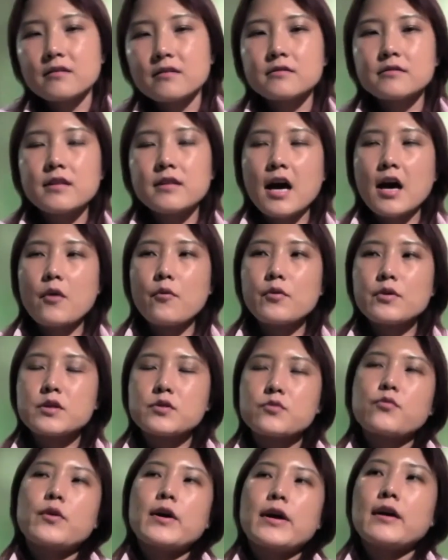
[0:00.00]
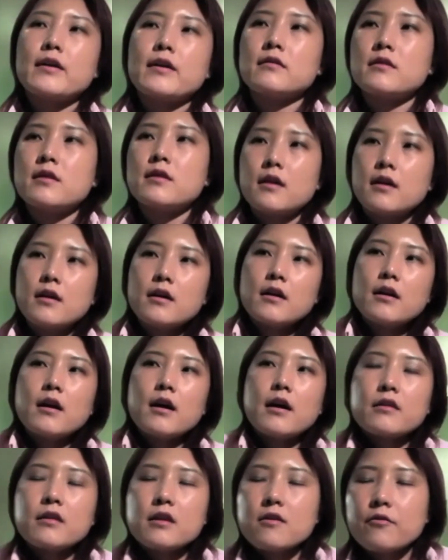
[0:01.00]
that was when
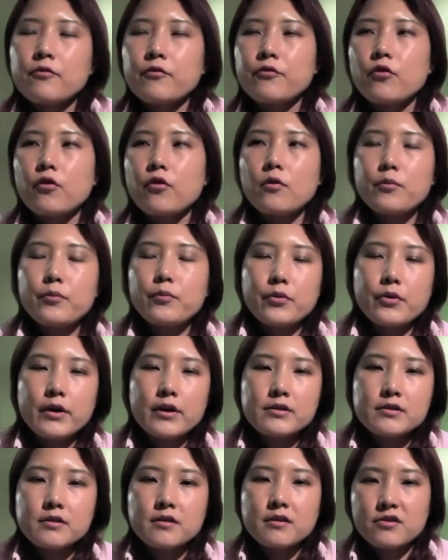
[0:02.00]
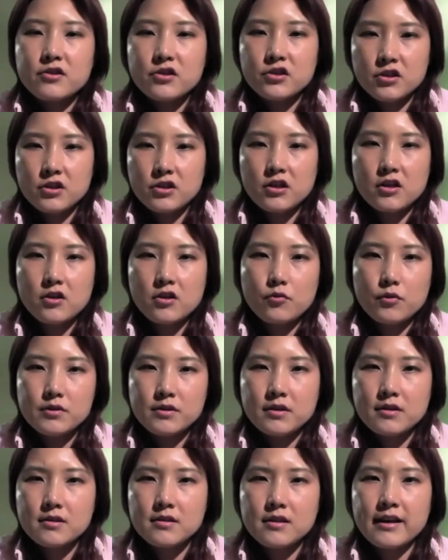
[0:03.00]
I think for President Xi was
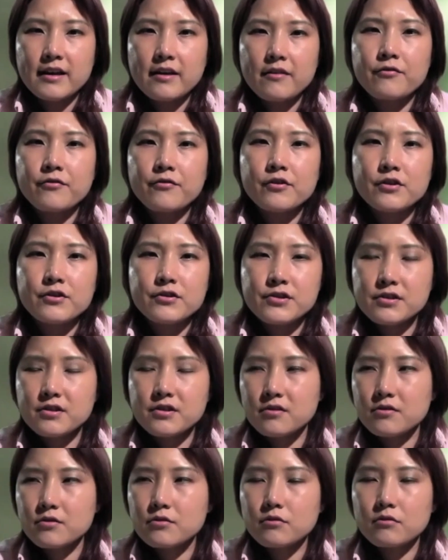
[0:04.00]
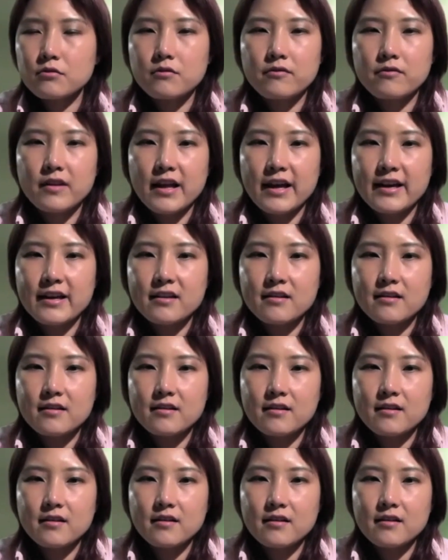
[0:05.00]
his like a first sort of like
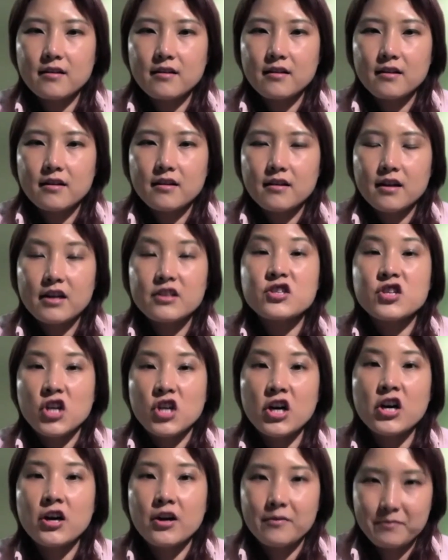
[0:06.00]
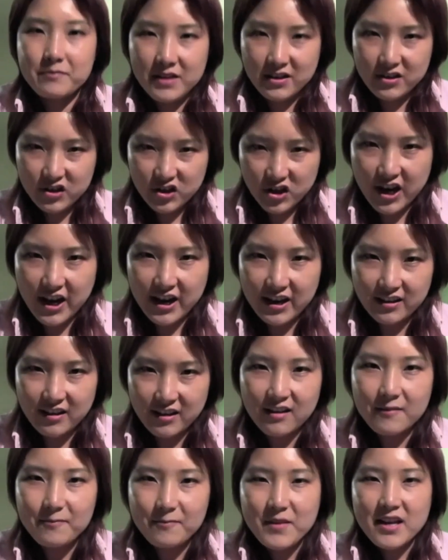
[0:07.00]
a term in
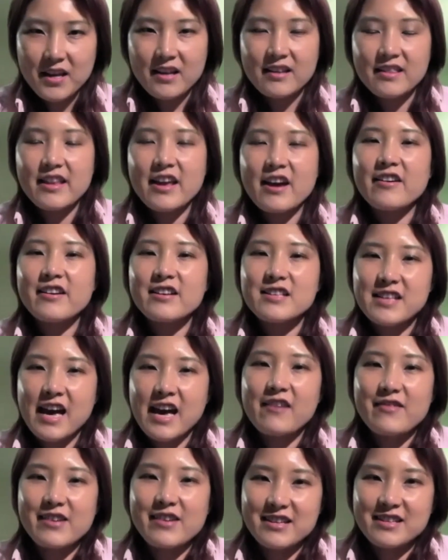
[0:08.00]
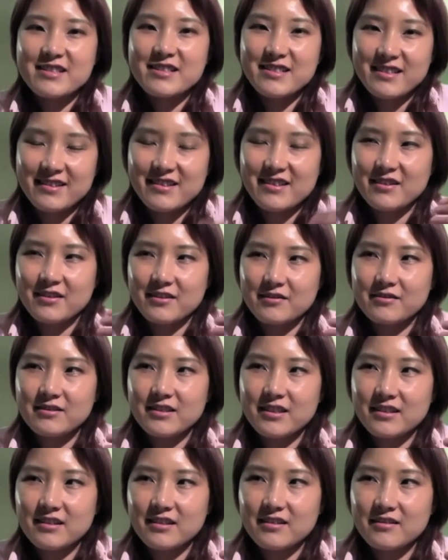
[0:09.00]
China. Now he's having his,
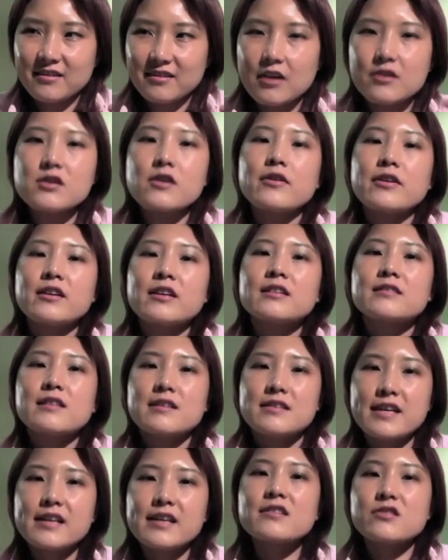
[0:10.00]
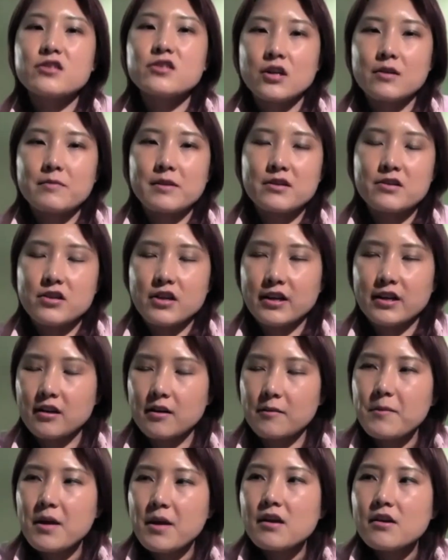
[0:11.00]
the second term in China.
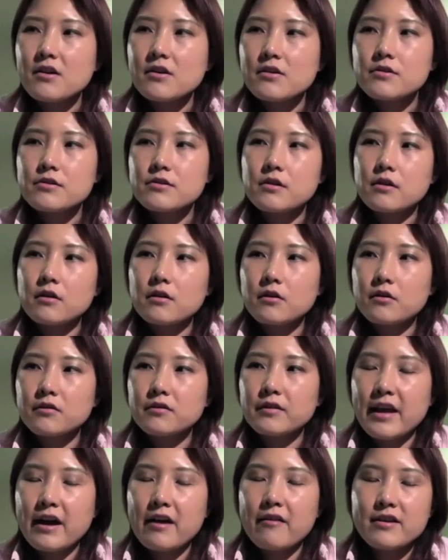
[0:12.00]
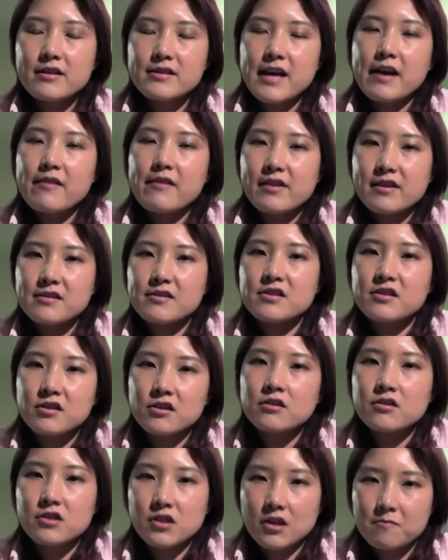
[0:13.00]
So now he's having his
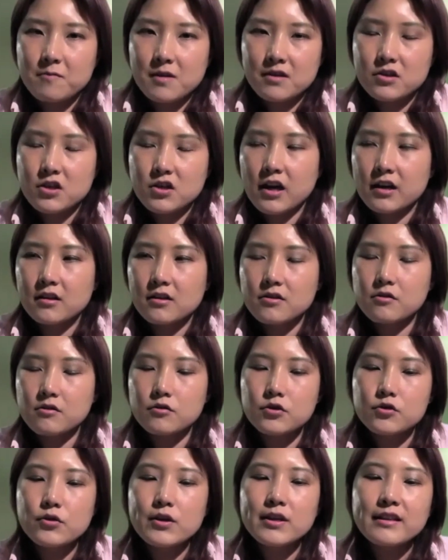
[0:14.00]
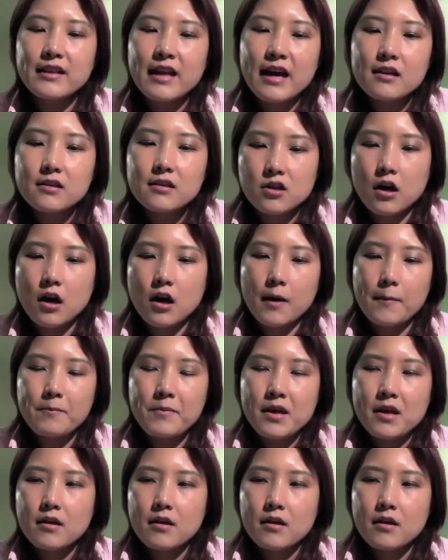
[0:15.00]
third term in China. So during that time,